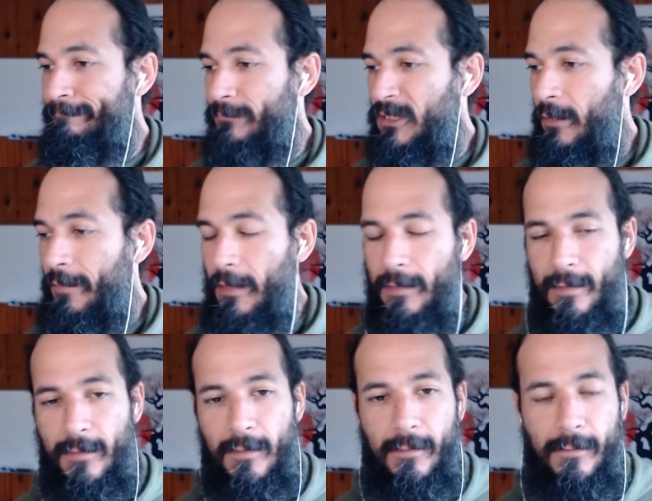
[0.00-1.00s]
So I think
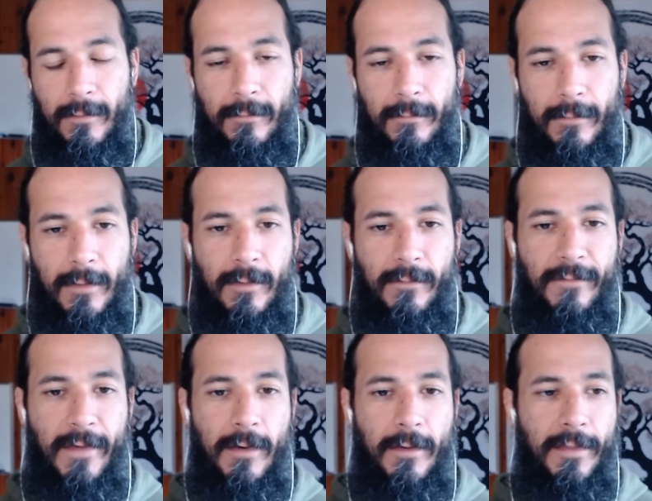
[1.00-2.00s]
that's a
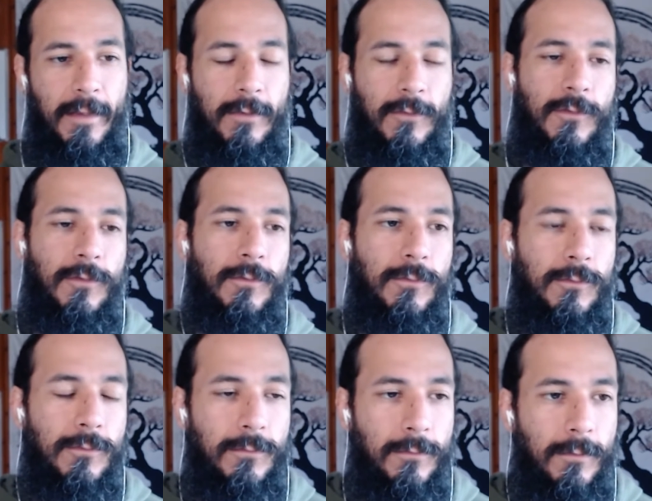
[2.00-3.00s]
fair thing
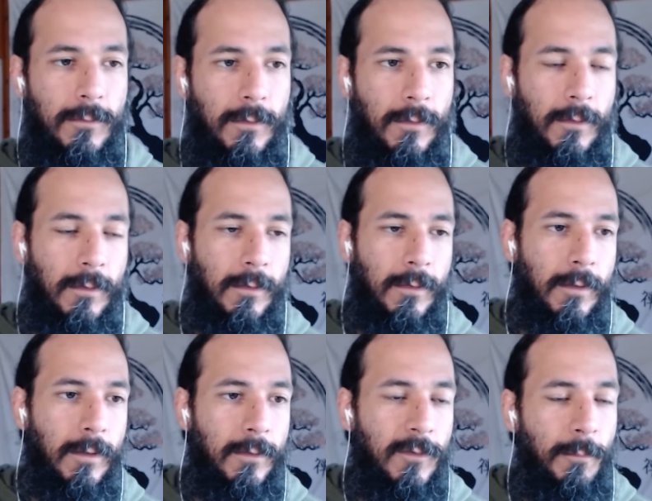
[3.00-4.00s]
to
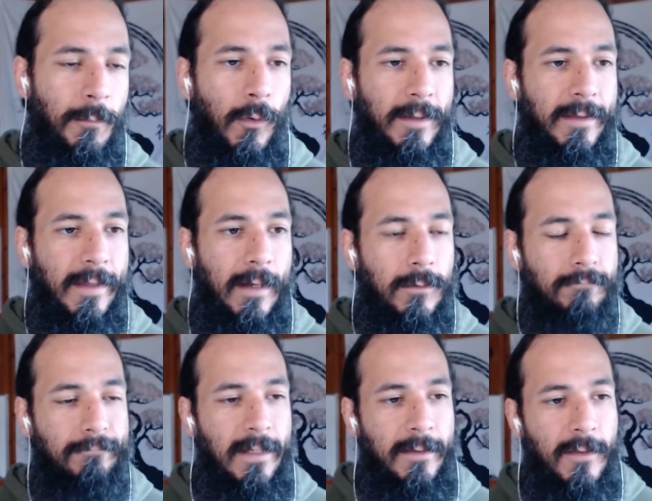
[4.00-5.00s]
point out
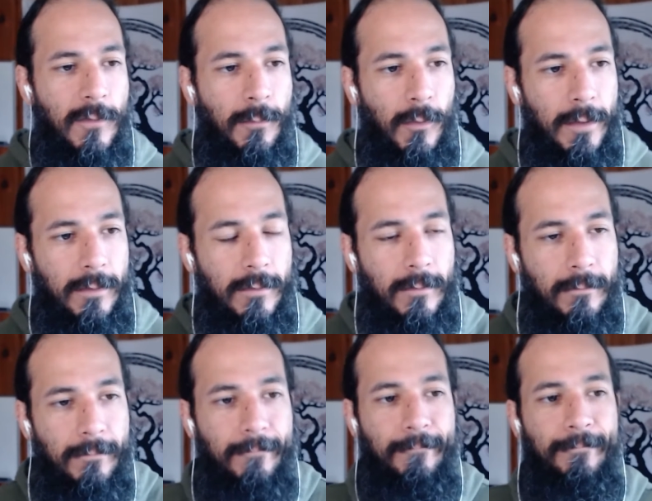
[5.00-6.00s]
at this point.
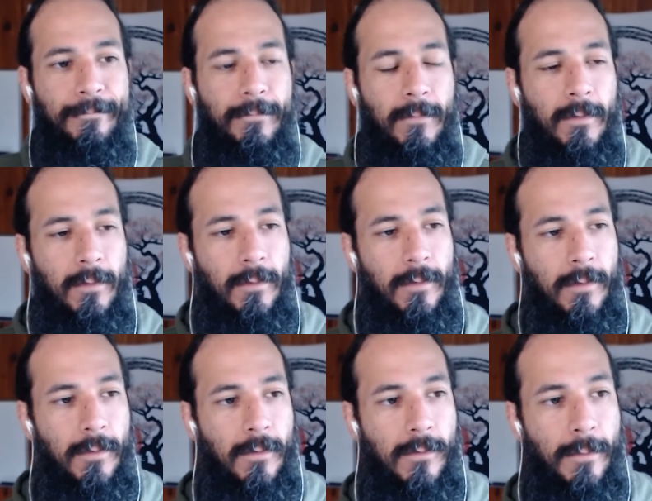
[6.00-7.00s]

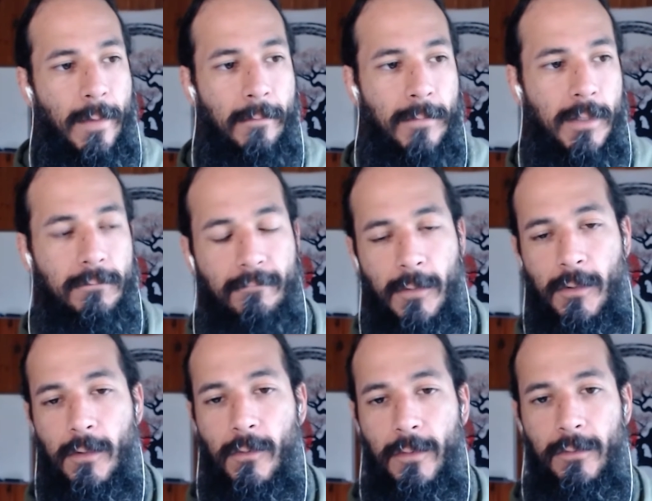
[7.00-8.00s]
Remember, you're
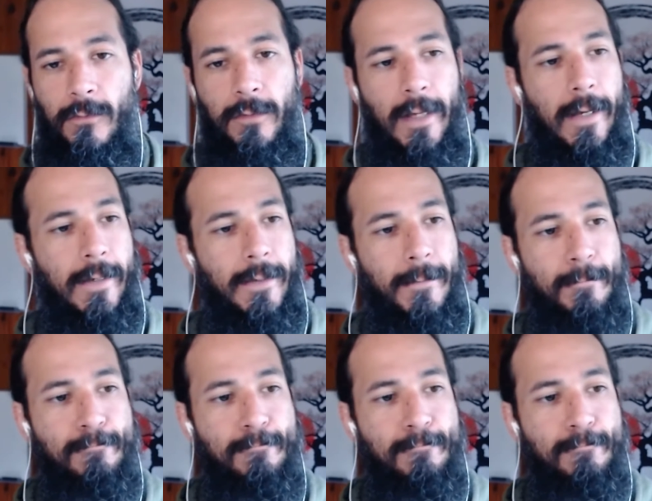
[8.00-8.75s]
going to die.